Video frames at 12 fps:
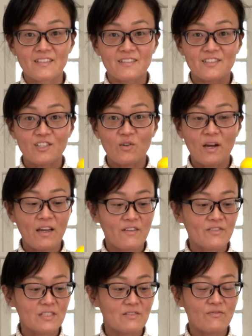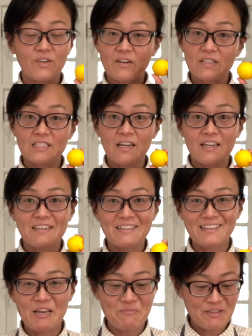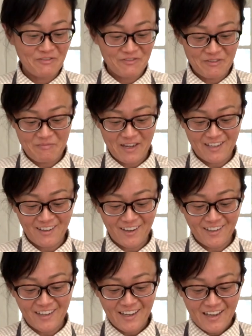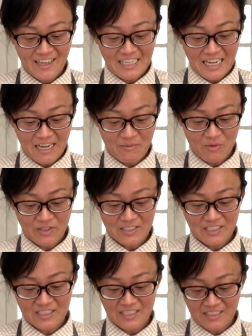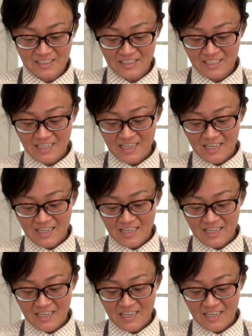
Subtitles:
So I have this very tiny lemon from my yard. I'm going to just